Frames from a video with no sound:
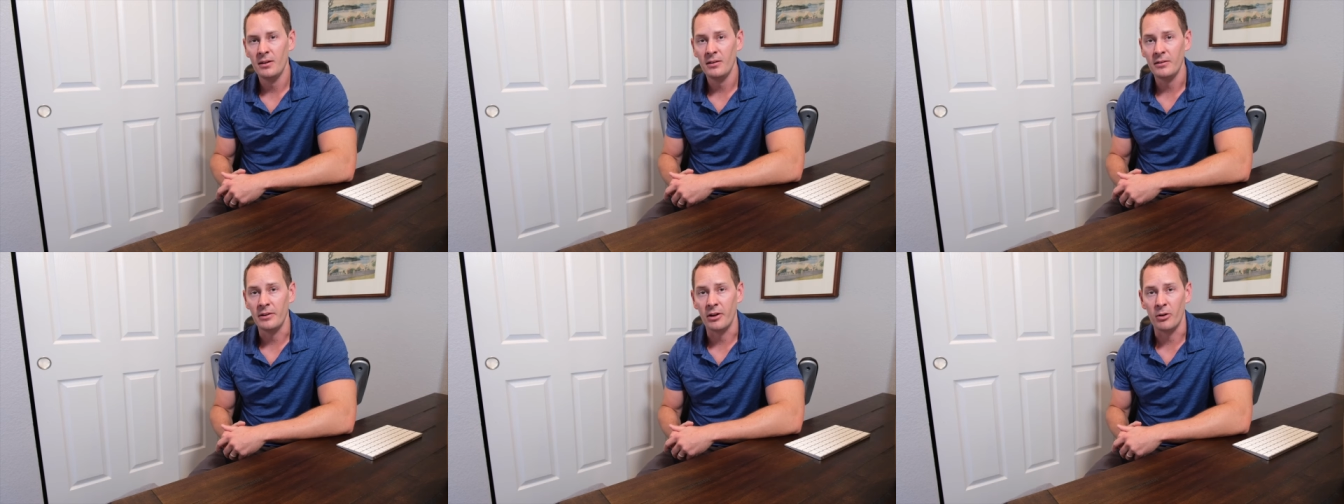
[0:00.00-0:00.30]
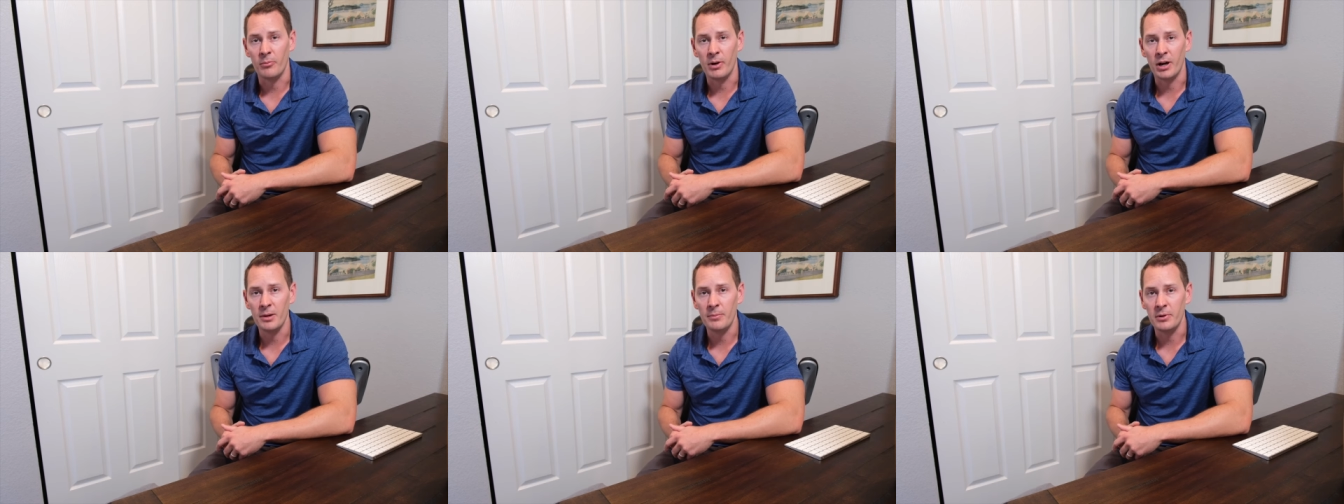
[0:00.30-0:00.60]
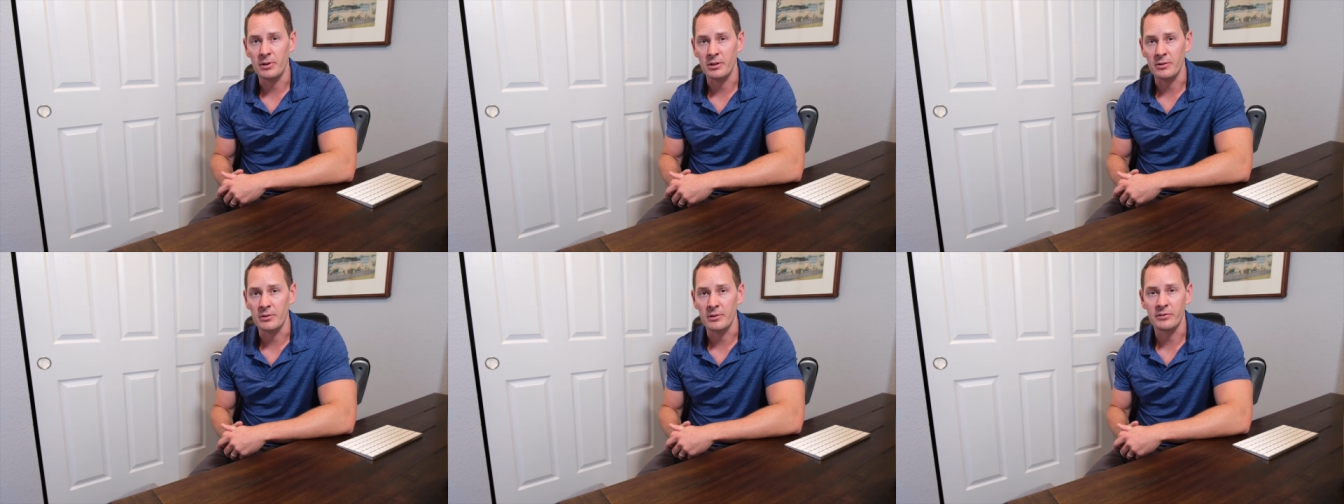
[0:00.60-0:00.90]
Now in my
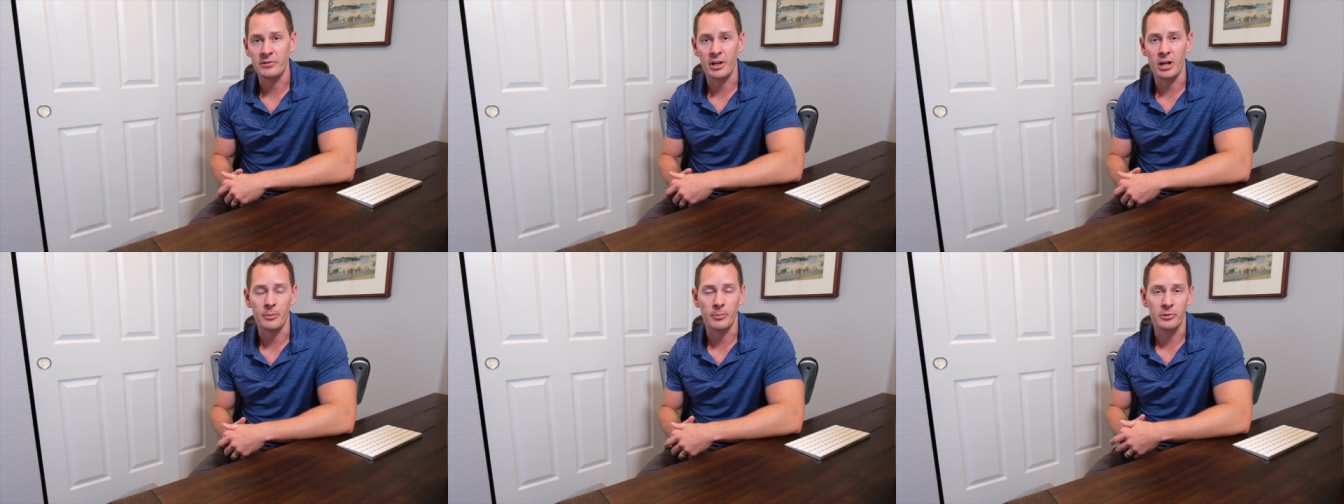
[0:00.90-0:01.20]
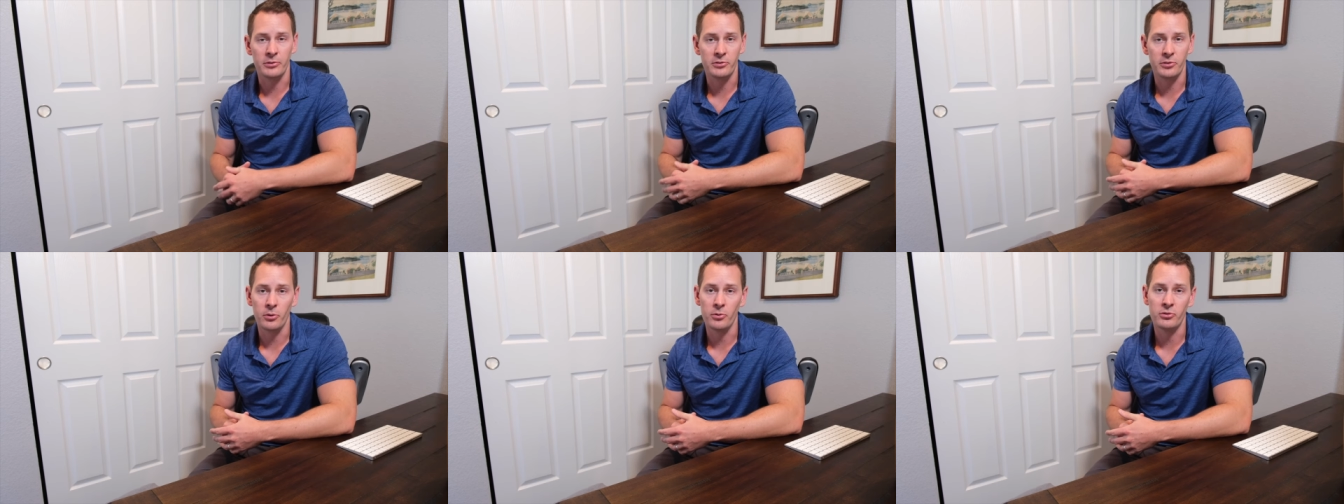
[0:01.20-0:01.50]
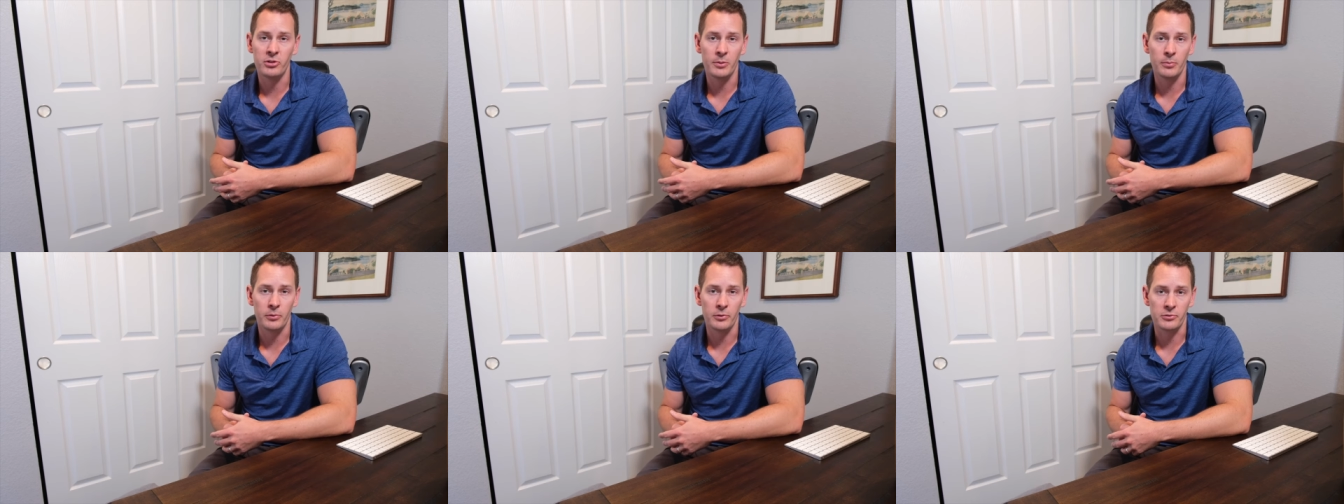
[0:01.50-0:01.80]
opinion, the setup was so
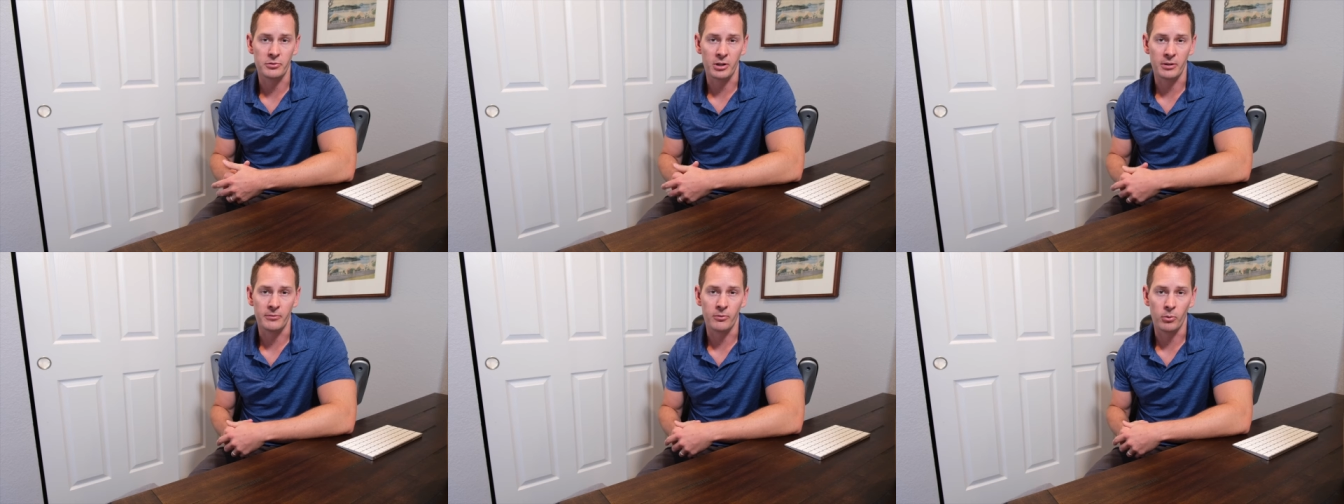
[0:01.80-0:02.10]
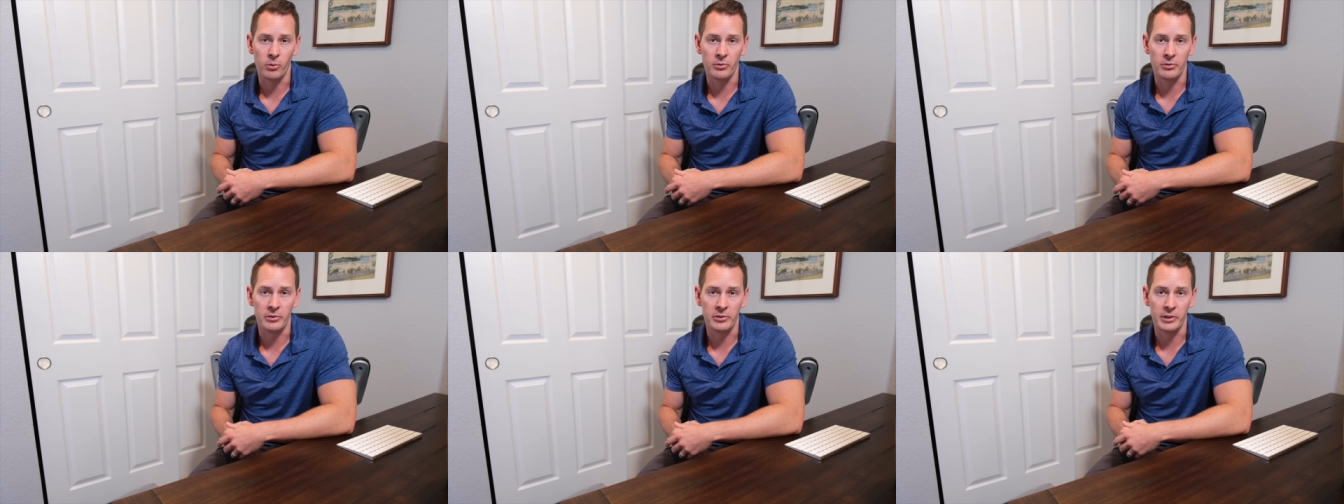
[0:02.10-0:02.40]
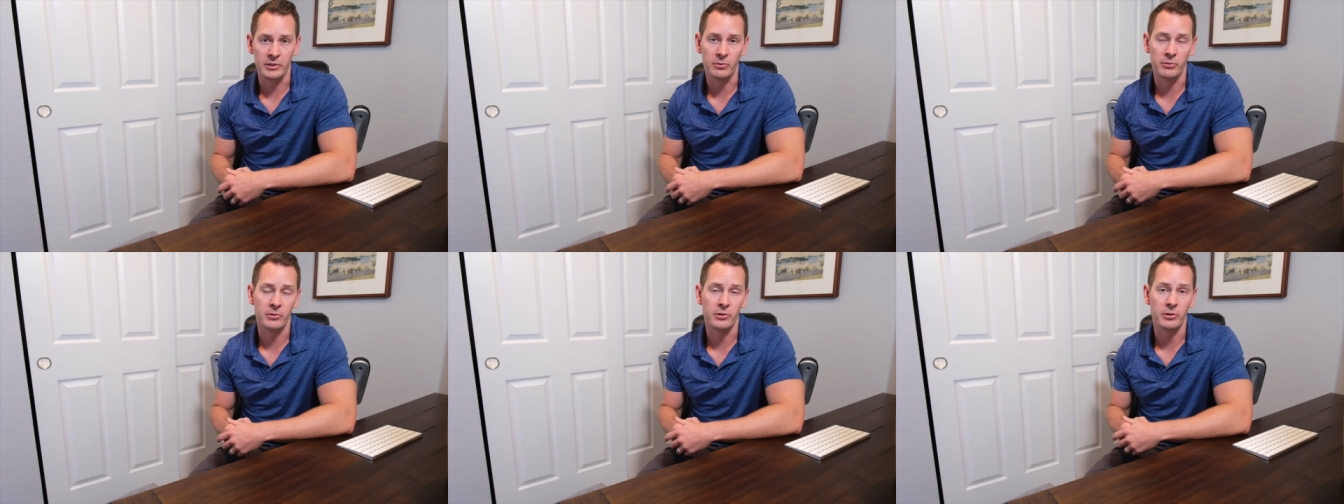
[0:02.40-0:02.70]
simple and straightforward,
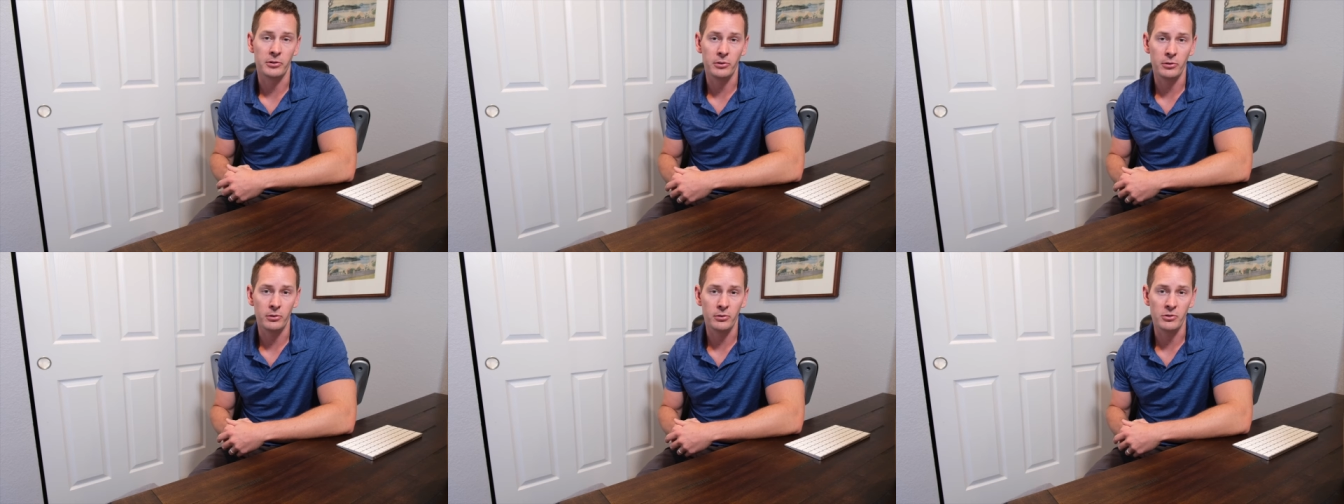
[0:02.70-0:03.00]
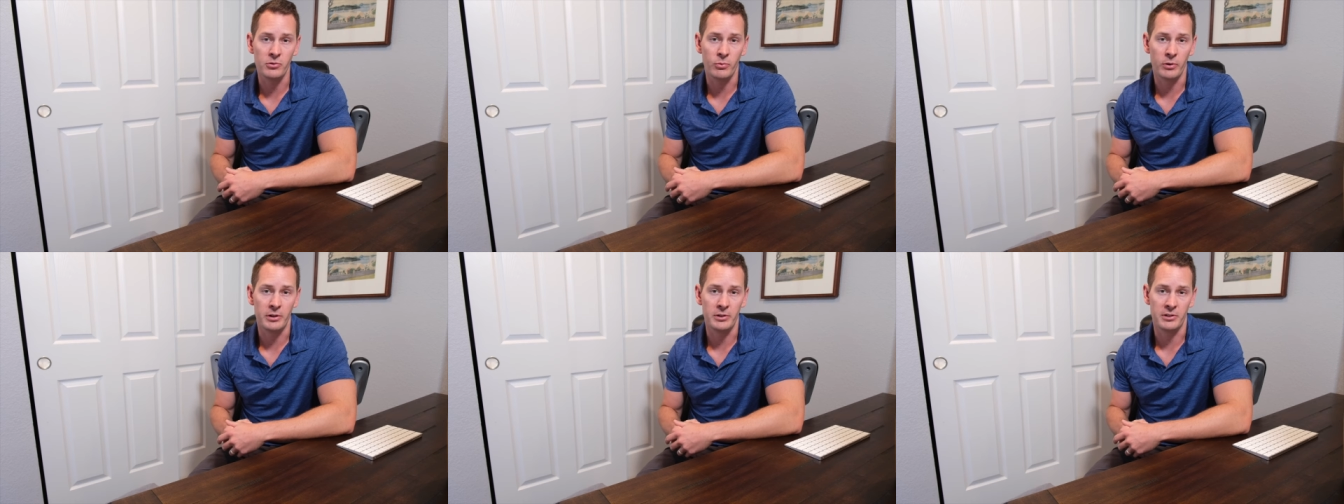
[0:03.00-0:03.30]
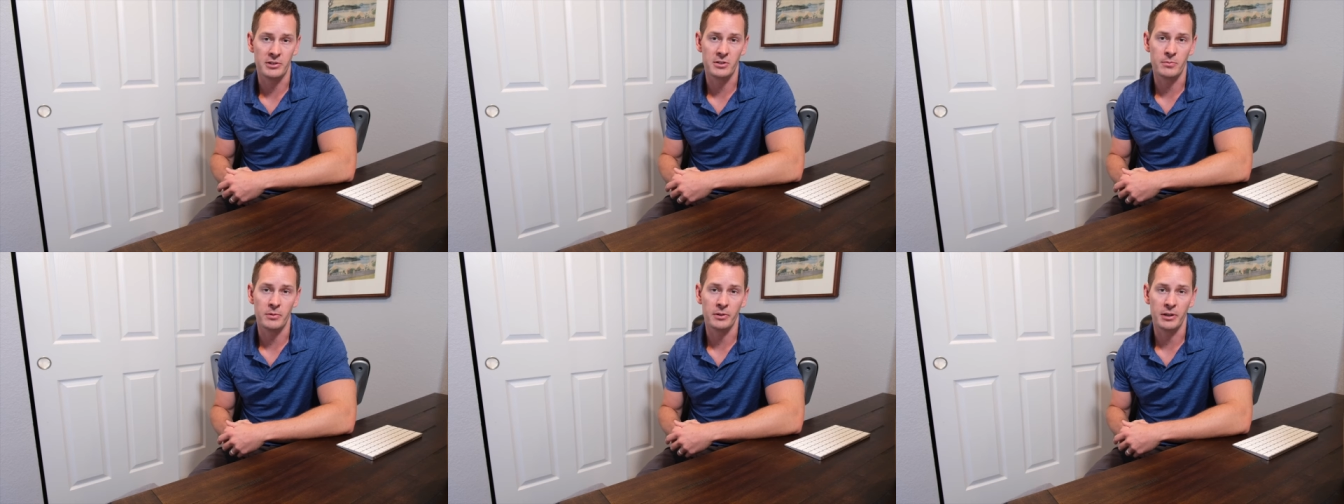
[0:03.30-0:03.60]
this was a huge win
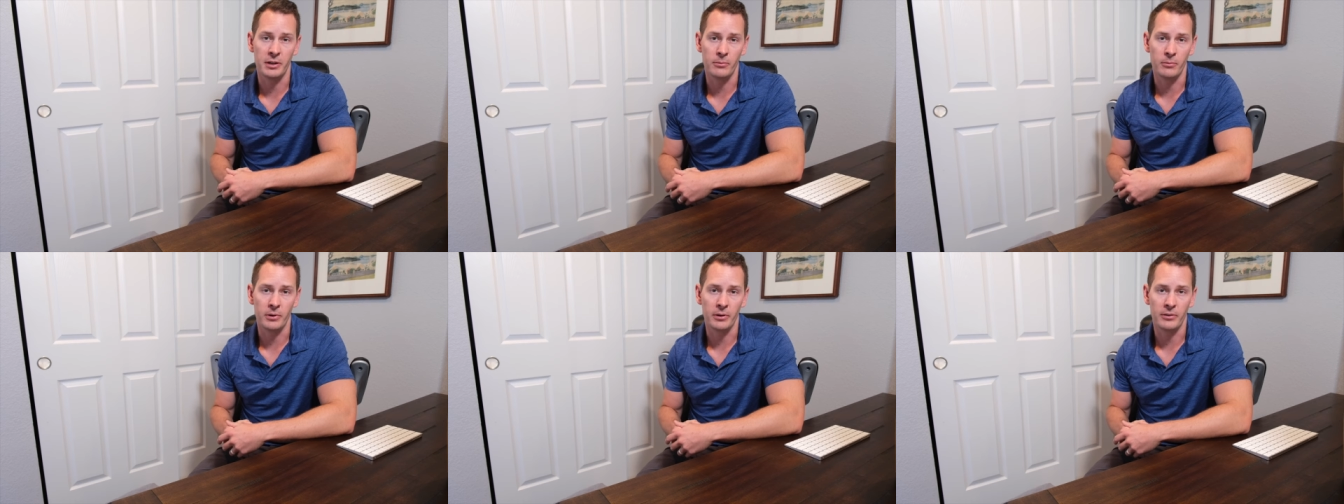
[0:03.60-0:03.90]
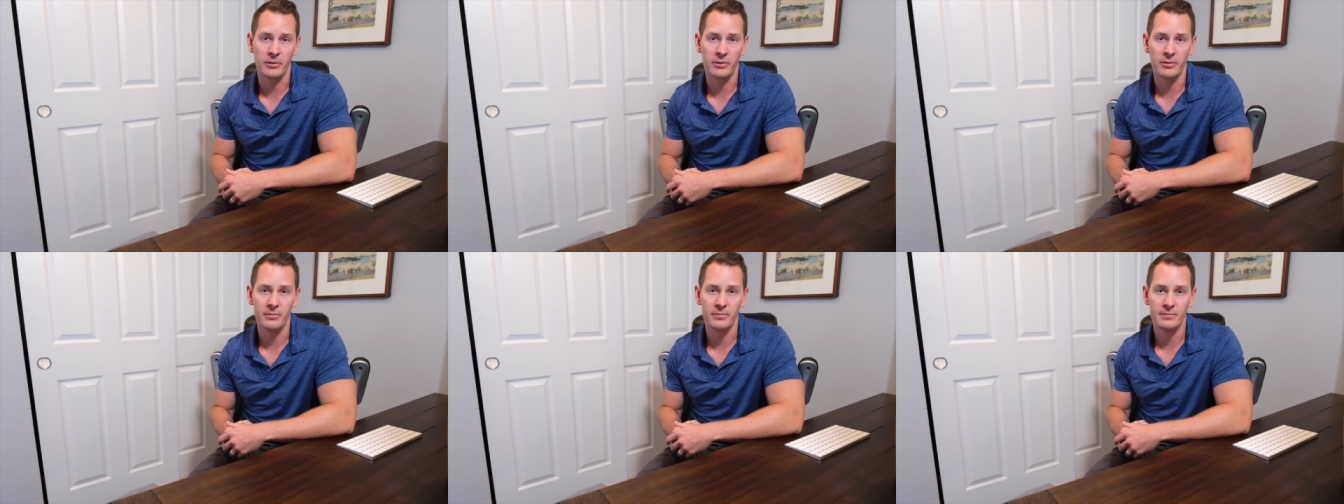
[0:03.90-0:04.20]
just to begin with.